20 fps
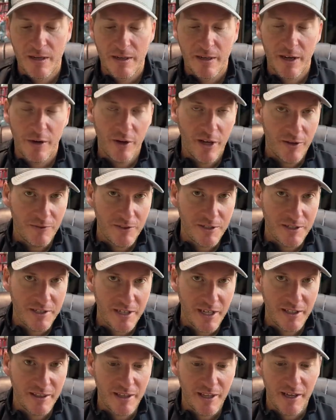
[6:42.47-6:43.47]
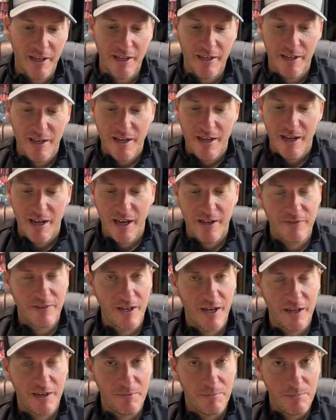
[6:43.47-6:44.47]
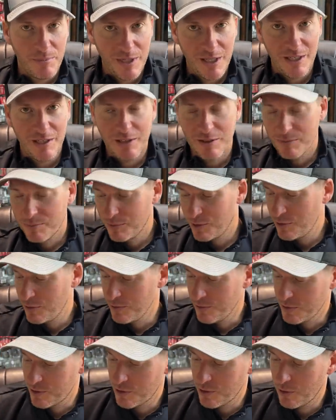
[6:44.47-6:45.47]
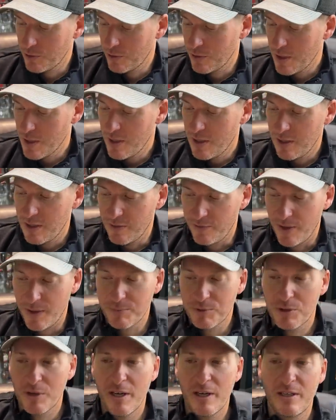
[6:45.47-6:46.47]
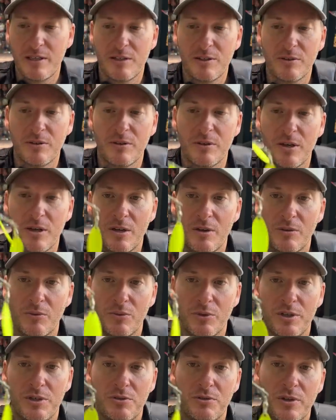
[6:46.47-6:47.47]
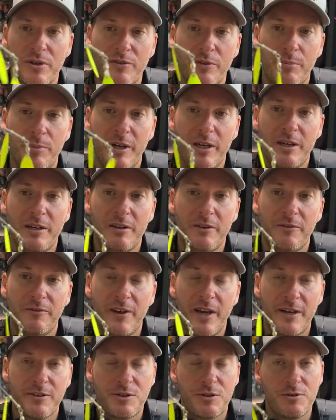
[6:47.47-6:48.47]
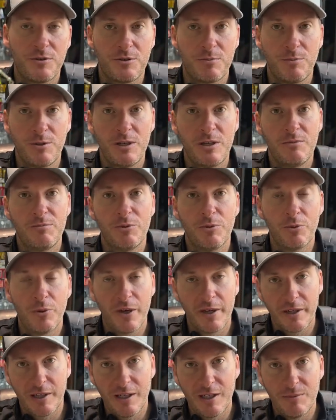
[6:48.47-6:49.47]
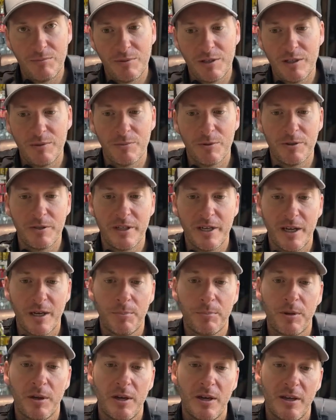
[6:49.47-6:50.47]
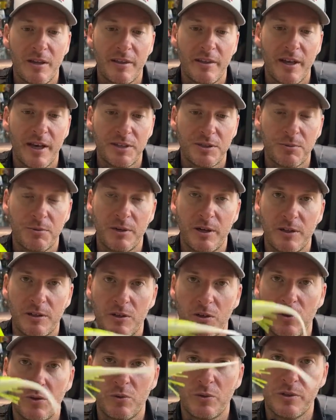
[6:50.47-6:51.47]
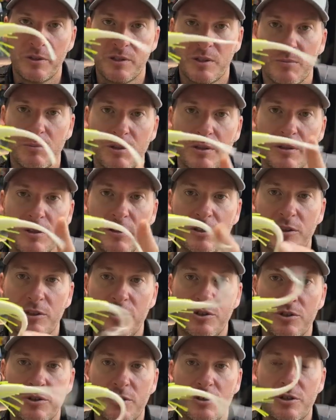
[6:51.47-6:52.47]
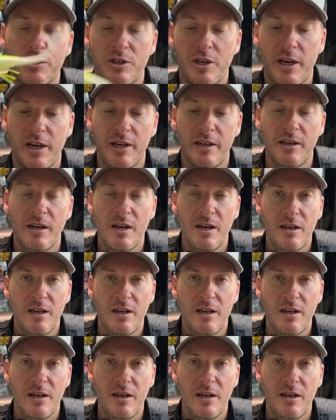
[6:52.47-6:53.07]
Now, having said that, I've got a medium too. So if I'm trying to retrieve a bait at a faster speed but want to keep deeper depth, that's when I go with something like the jerk shad.